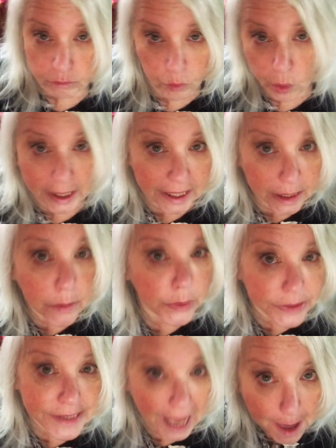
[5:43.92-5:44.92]
when he
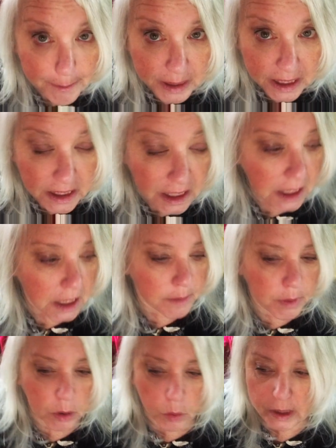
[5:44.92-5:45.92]
was happy,
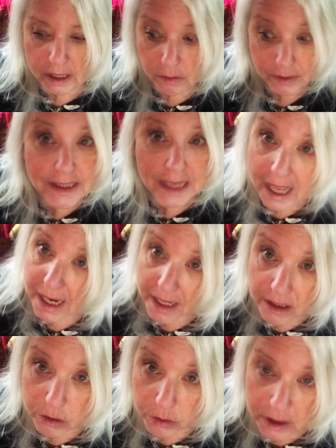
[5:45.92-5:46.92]
but when he was sad, I
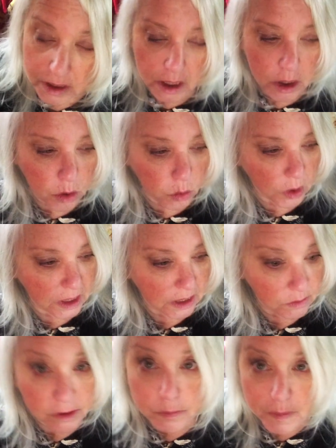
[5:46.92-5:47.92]
knew it. When he
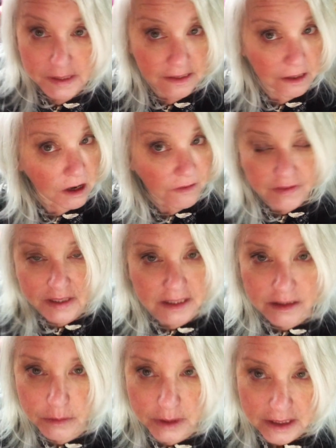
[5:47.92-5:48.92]
was pissed off, I
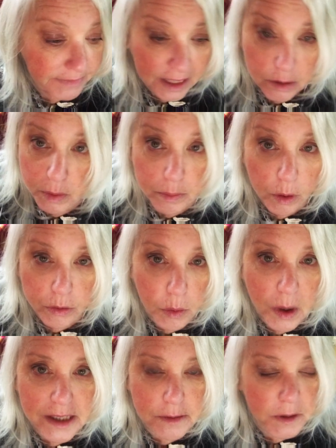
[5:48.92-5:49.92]
knew it. And it went both
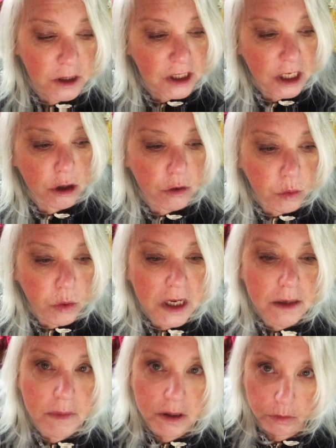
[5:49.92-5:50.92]
ways because he could
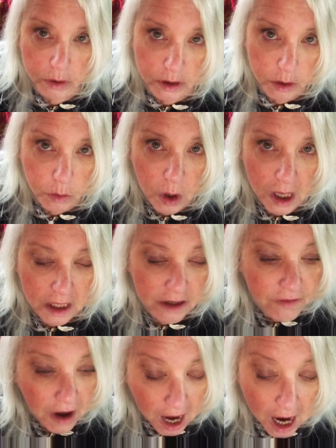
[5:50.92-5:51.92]
read me really well.
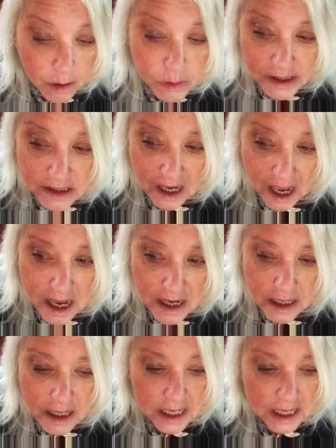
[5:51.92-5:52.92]
If I was sad,